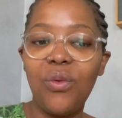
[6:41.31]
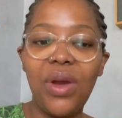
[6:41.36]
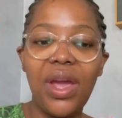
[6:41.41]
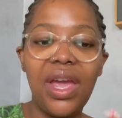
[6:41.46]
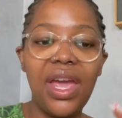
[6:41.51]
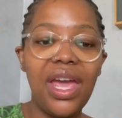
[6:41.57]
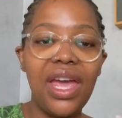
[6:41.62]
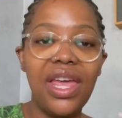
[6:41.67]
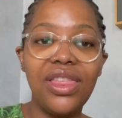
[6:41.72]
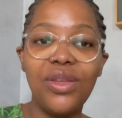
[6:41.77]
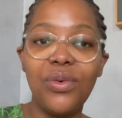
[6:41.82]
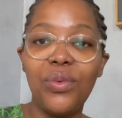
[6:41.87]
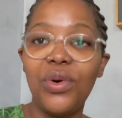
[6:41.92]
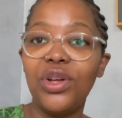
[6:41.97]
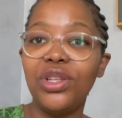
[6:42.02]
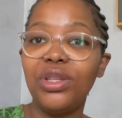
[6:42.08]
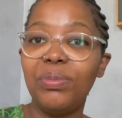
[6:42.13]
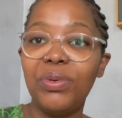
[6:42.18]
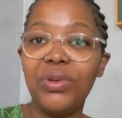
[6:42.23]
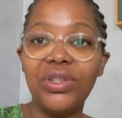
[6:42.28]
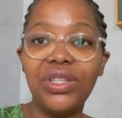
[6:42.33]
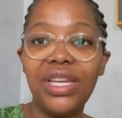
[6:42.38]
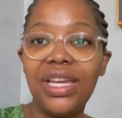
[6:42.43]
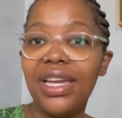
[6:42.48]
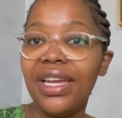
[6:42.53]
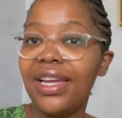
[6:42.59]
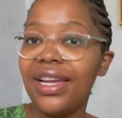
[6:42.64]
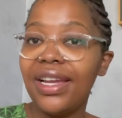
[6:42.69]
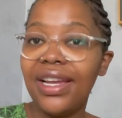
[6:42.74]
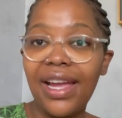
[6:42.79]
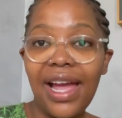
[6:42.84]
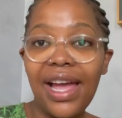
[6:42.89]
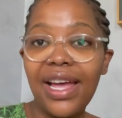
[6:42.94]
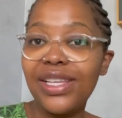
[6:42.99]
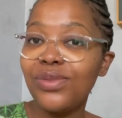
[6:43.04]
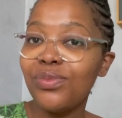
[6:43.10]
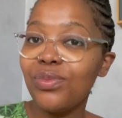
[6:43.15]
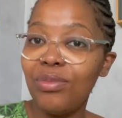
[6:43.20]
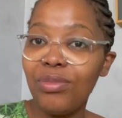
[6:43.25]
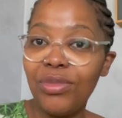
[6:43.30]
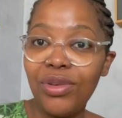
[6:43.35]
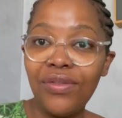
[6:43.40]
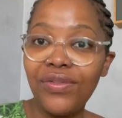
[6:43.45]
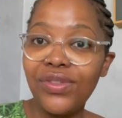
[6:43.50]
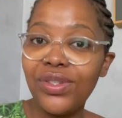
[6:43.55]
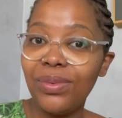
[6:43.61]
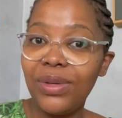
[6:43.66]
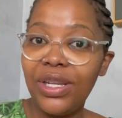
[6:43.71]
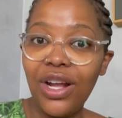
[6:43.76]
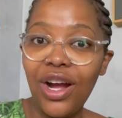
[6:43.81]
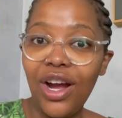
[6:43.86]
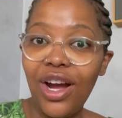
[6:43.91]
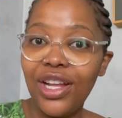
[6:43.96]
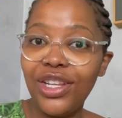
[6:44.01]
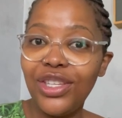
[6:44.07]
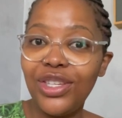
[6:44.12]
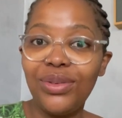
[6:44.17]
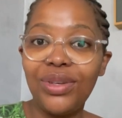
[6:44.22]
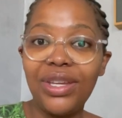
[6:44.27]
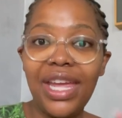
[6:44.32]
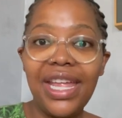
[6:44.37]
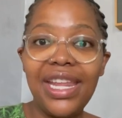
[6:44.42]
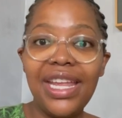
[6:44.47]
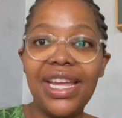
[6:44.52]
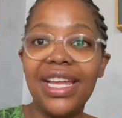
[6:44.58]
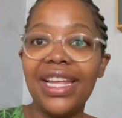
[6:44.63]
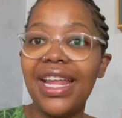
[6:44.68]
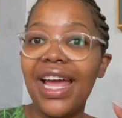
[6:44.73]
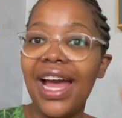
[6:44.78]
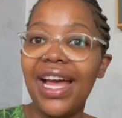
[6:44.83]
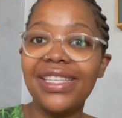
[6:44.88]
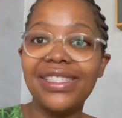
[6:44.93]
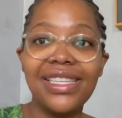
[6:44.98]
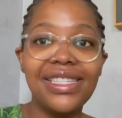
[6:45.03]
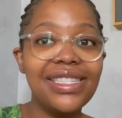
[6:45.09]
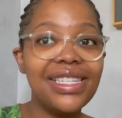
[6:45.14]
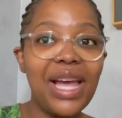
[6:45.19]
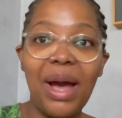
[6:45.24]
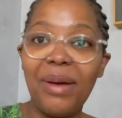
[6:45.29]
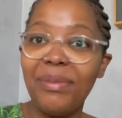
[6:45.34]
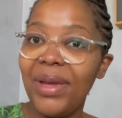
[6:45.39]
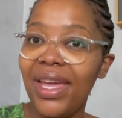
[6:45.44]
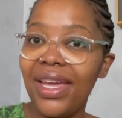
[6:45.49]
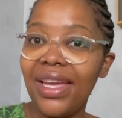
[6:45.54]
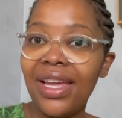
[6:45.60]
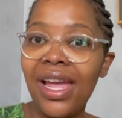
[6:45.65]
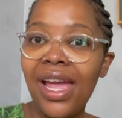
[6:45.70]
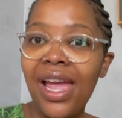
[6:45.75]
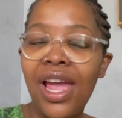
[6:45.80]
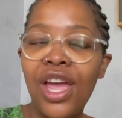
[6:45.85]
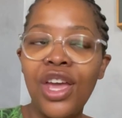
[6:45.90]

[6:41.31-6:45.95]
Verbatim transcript: where the world building as we move, sweetheart. You're getting it as it's coming.